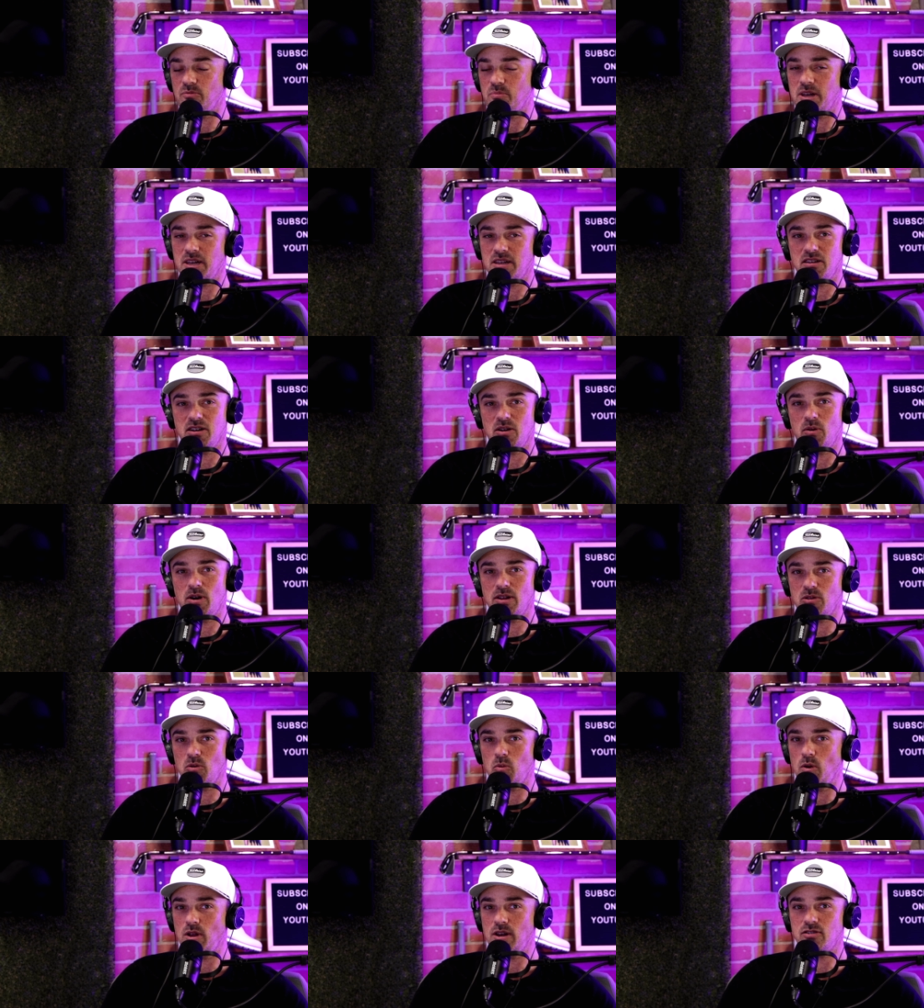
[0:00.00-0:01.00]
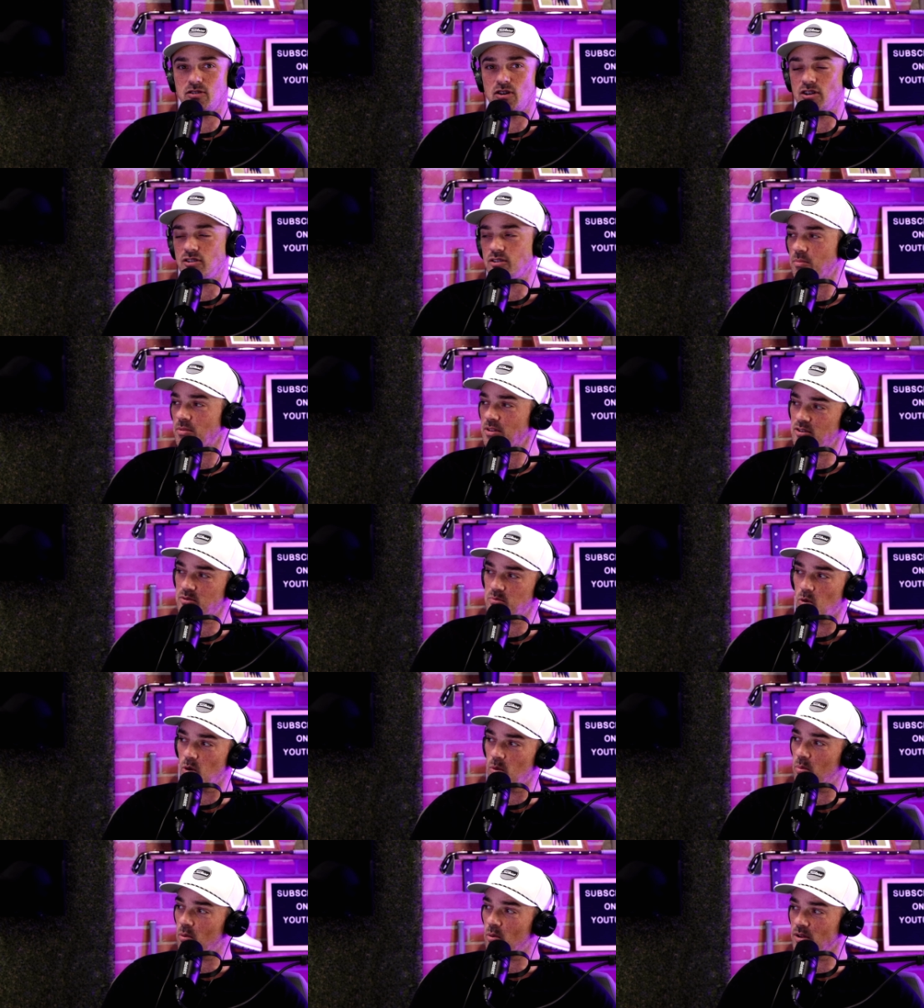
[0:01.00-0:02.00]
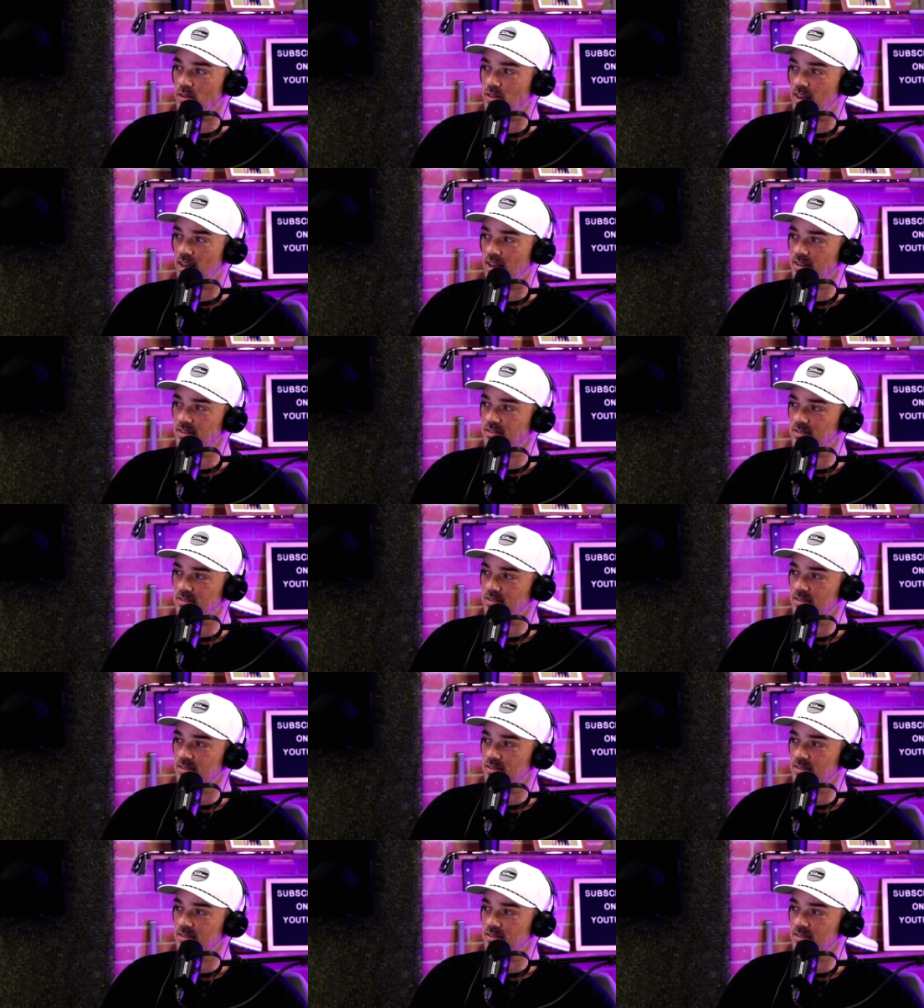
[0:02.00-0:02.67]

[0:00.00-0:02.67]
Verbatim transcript: Like, you know what? The win is awesome, but there's more important things.